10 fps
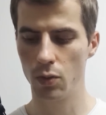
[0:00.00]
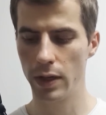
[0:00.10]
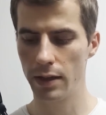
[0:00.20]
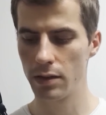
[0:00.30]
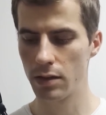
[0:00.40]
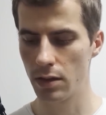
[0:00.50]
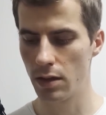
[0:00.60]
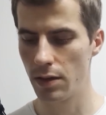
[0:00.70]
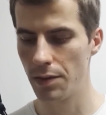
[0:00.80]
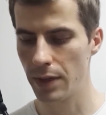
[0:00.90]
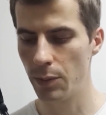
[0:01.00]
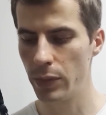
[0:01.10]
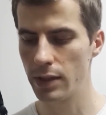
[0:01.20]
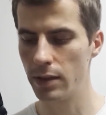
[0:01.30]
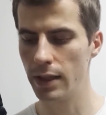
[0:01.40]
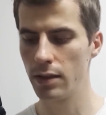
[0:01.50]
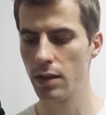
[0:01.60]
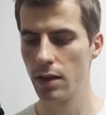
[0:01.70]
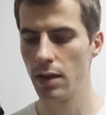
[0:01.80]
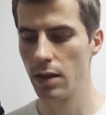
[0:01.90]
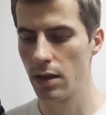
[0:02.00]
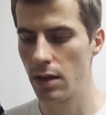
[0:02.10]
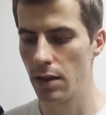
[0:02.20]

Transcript: Anyways, ampicillin